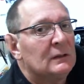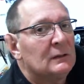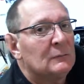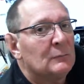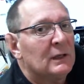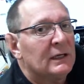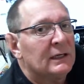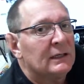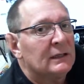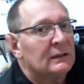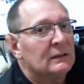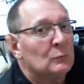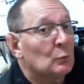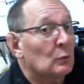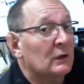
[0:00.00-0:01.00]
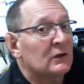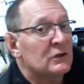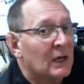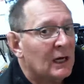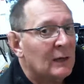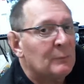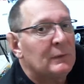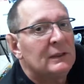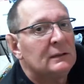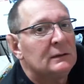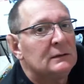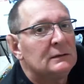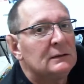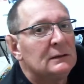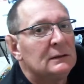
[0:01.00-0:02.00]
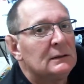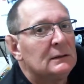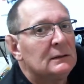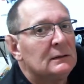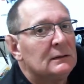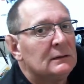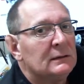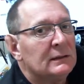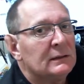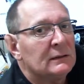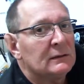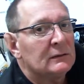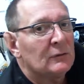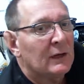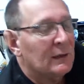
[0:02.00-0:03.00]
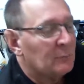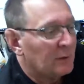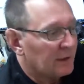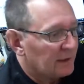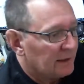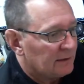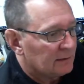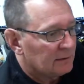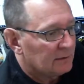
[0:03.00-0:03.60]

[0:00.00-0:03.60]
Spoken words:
my workshop in Granbury.